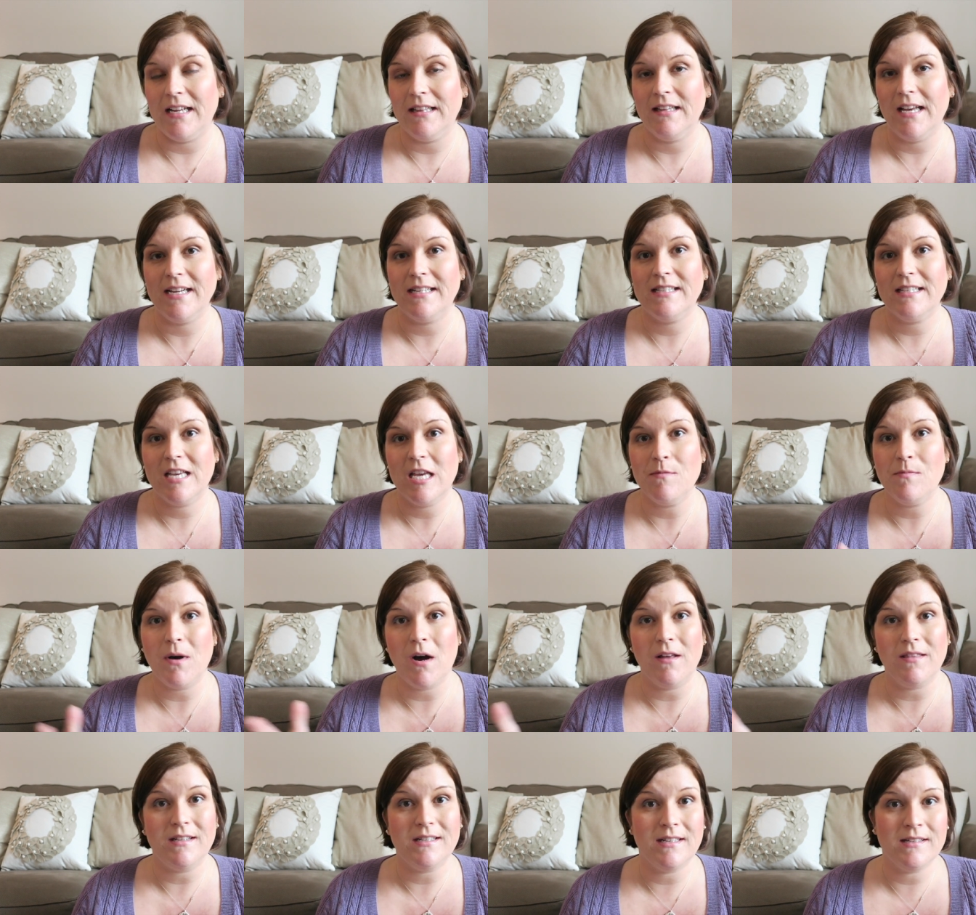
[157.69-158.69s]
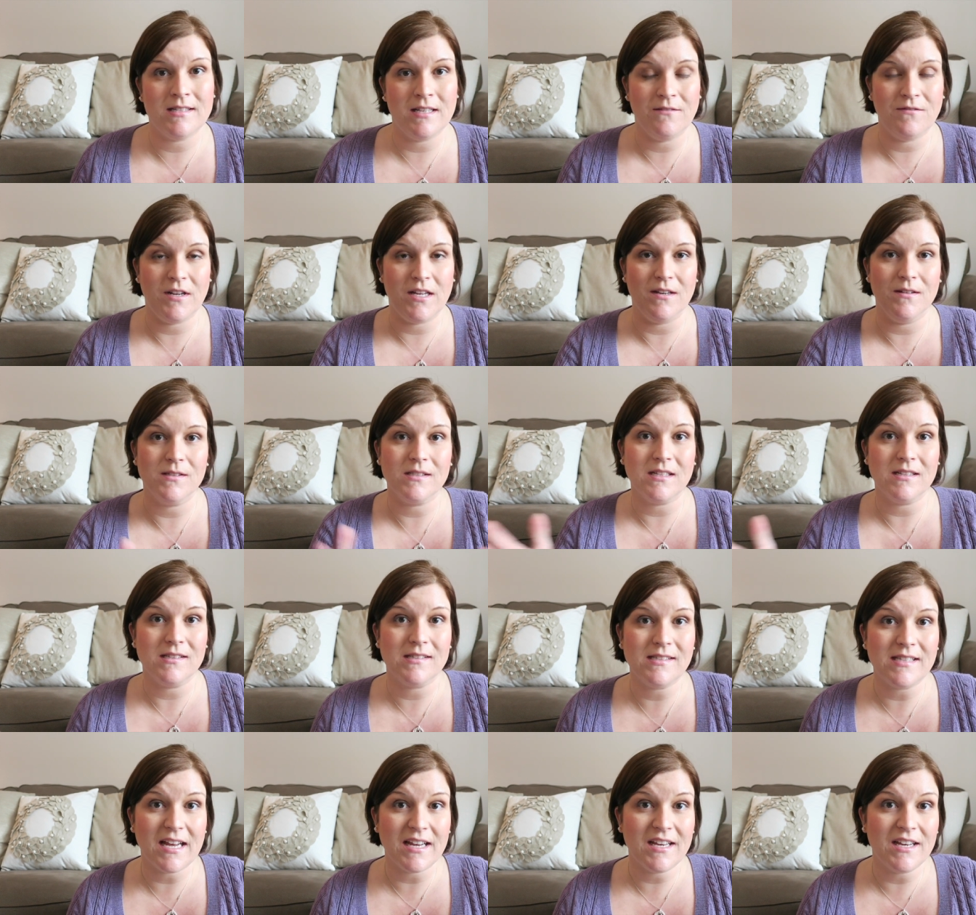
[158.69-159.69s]
I like to keep all the Disney videos
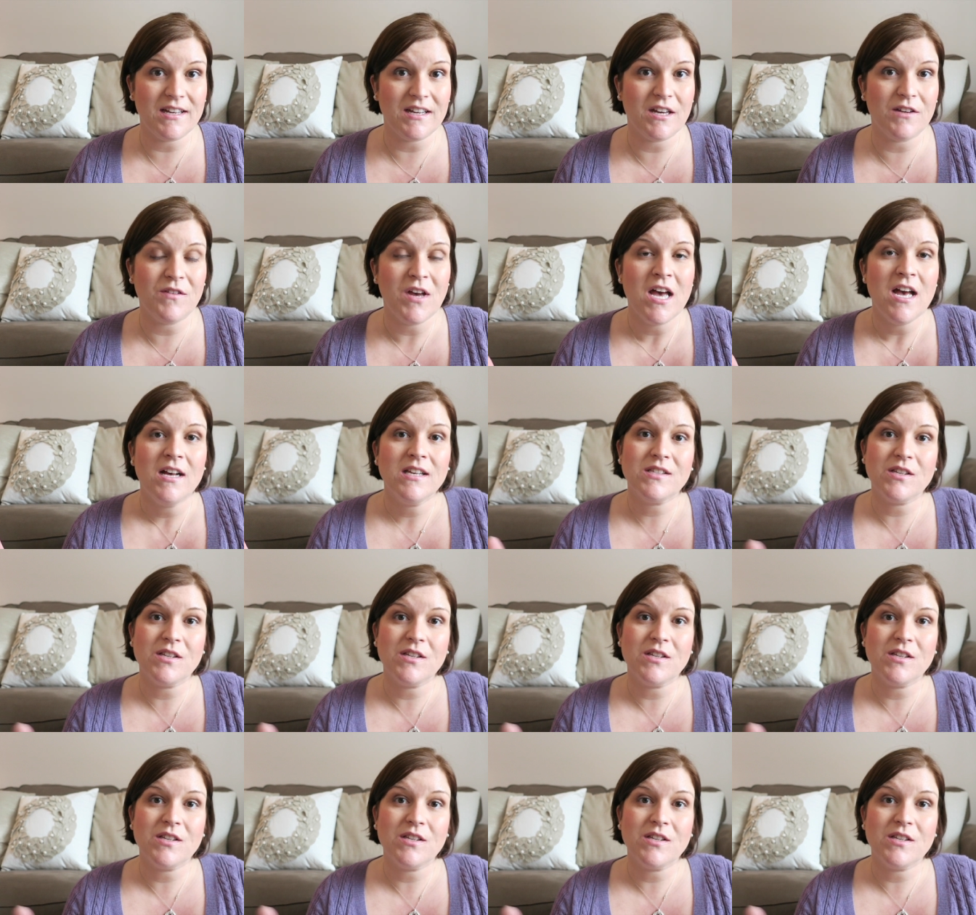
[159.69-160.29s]
consecutive,